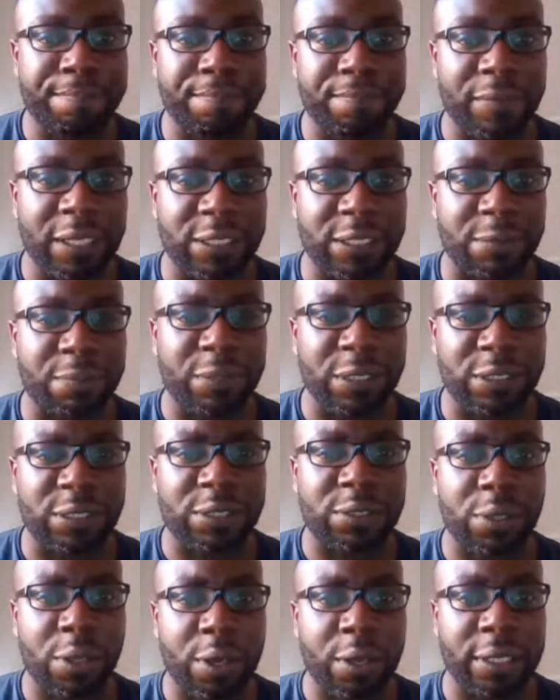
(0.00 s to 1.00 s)
he's
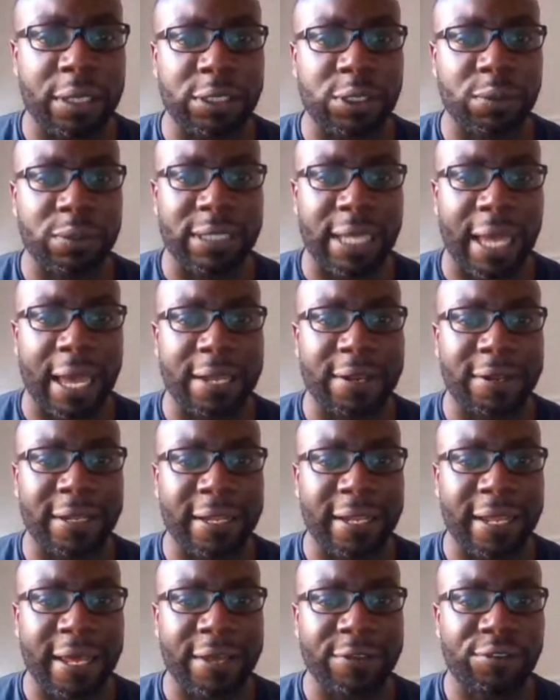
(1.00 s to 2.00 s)
30, so he's getting on an
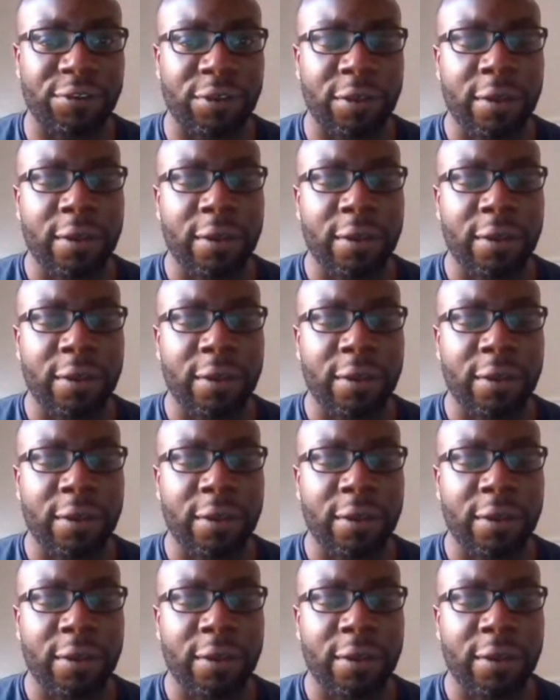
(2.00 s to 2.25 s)
age.